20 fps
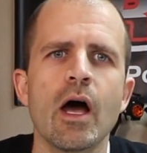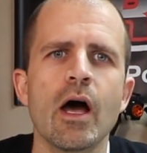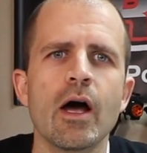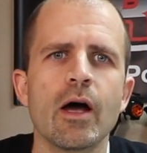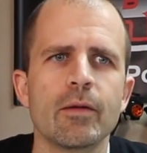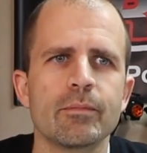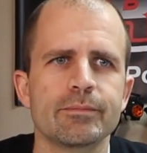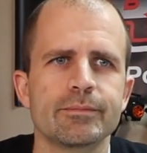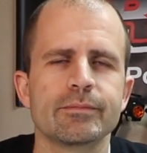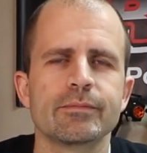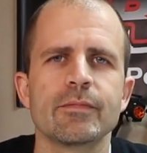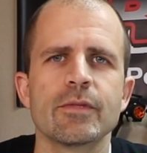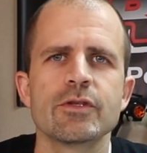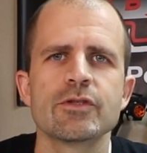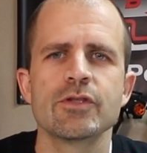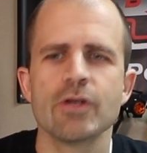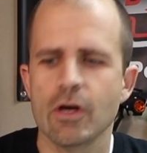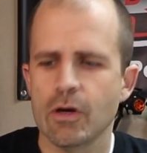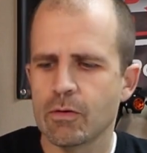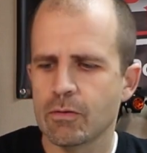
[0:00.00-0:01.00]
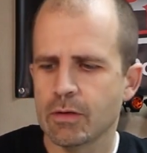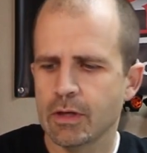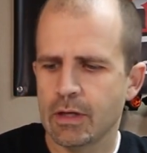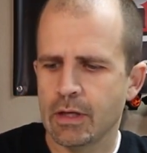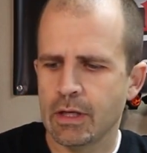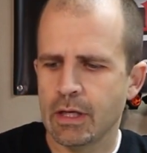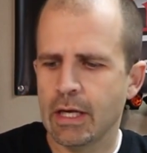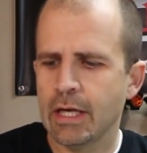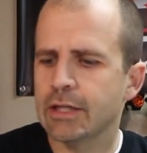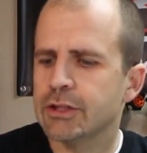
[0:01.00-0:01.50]
Um,
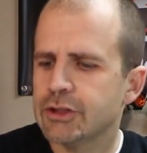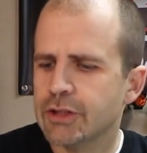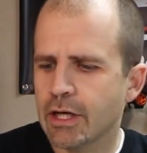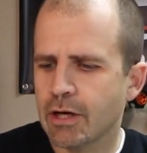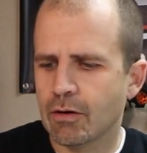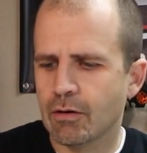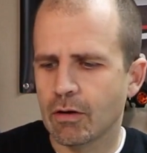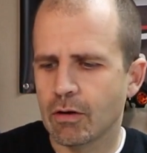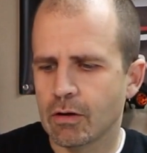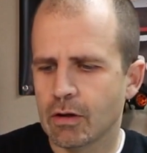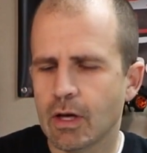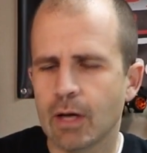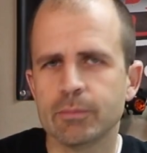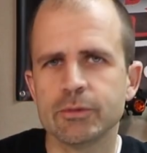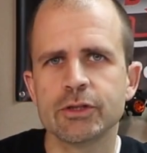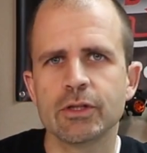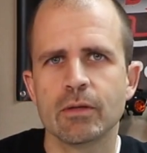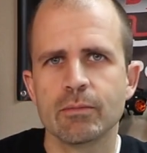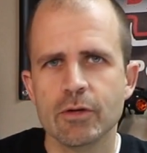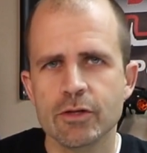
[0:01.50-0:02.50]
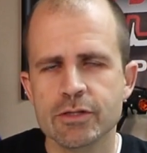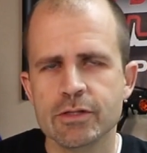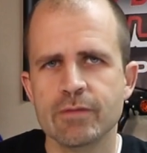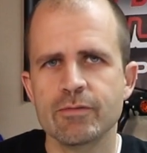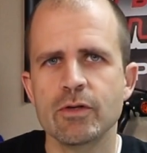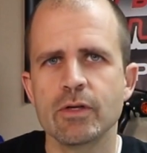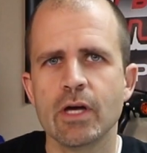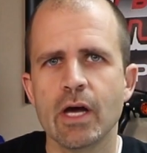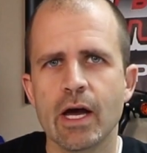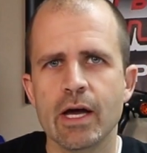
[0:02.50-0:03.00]
so in general, I'm sure most
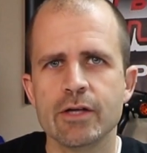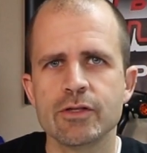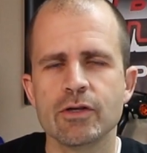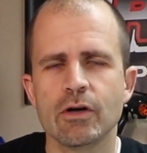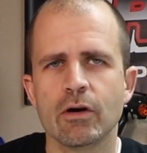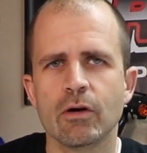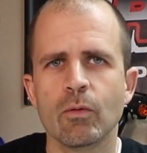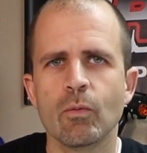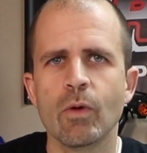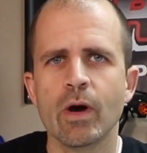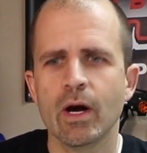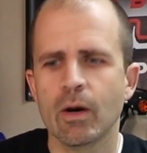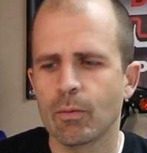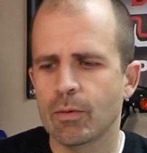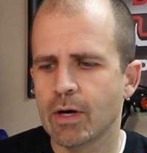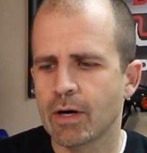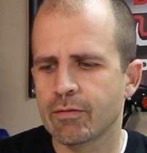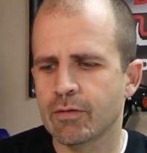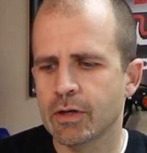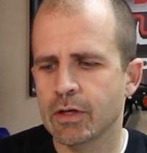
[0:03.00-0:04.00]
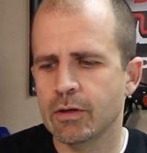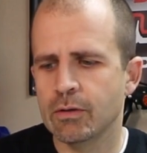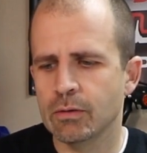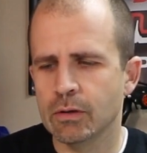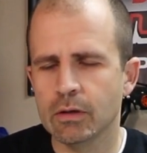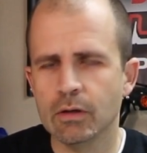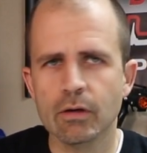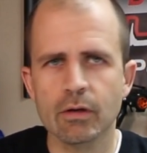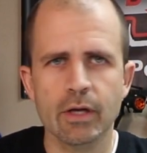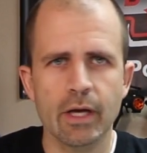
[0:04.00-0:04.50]
of you guys are aware, whenever
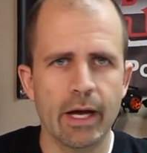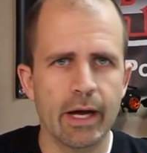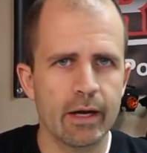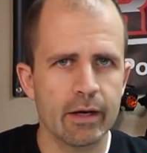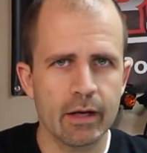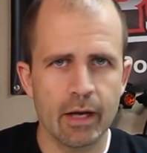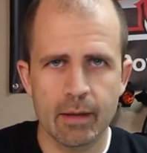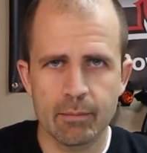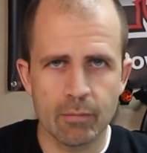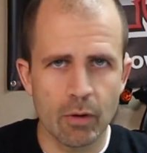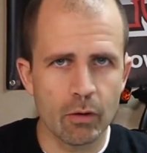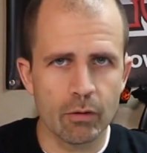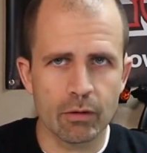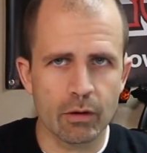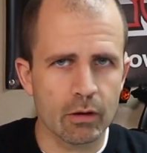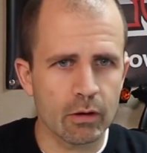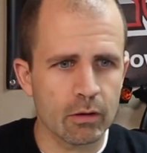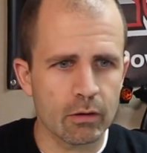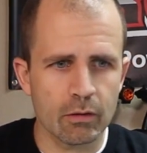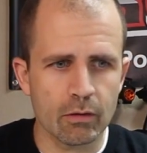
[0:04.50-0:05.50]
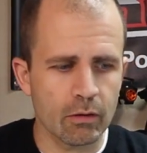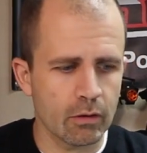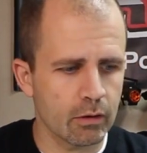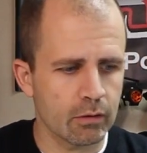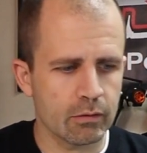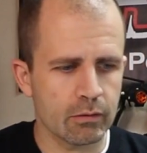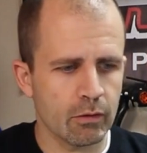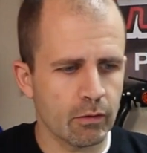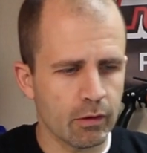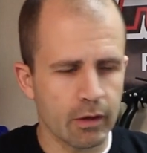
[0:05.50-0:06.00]
you look at a motor
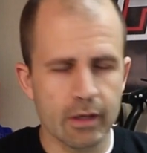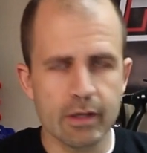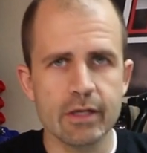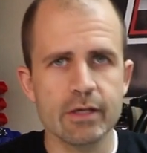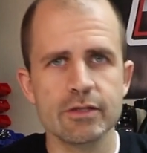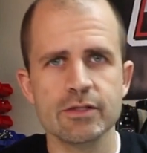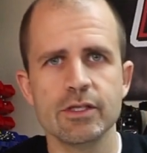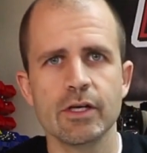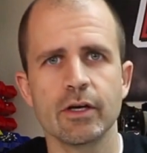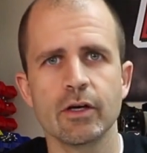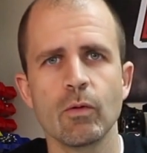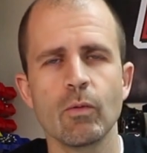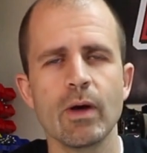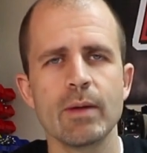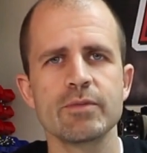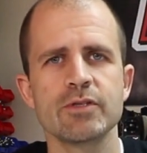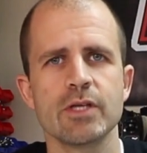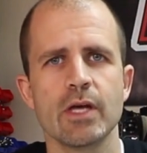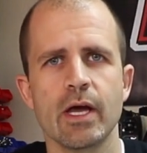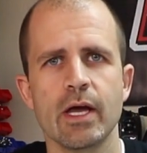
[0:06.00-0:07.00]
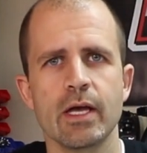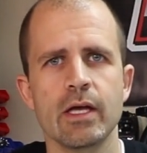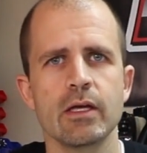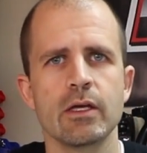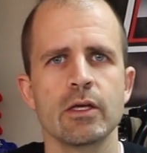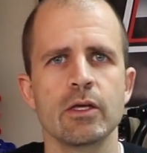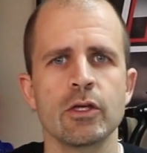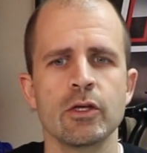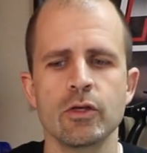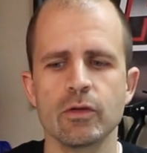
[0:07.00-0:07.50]
or, or an ESC on a
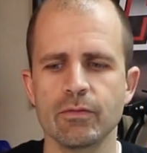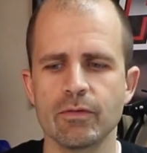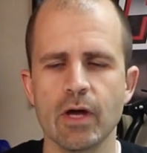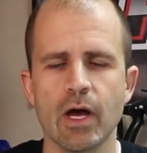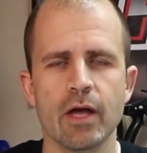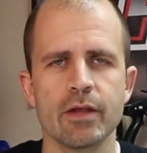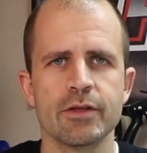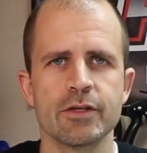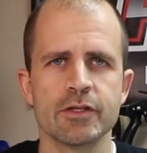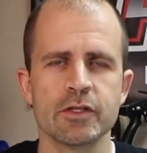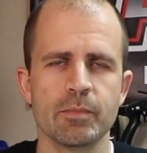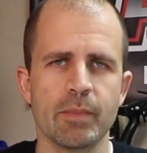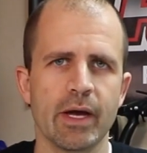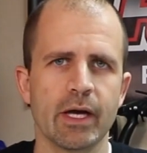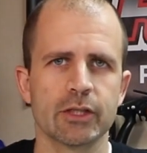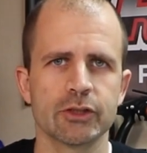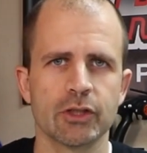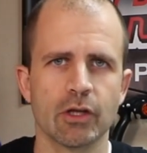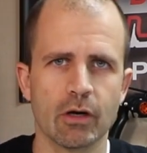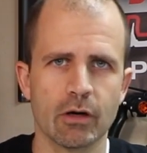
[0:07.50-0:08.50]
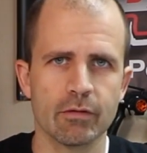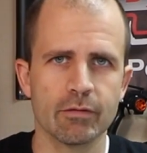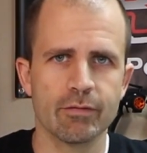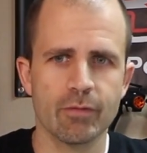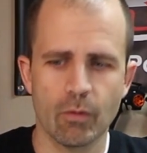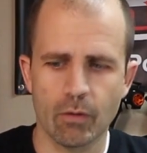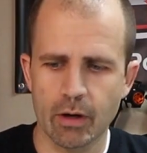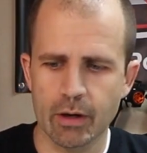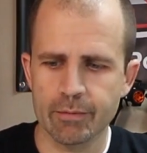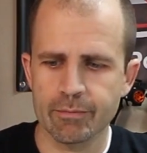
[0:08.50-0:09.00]
website, you've got the spec chart
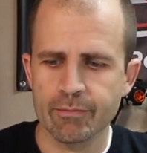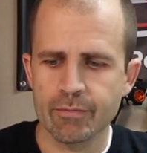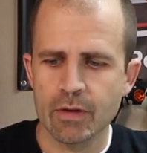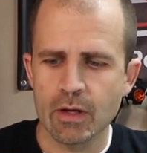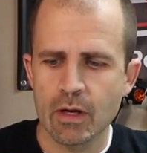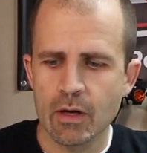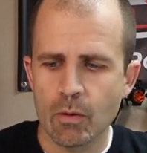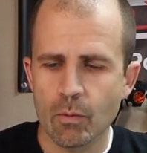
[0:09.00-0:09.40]
for it.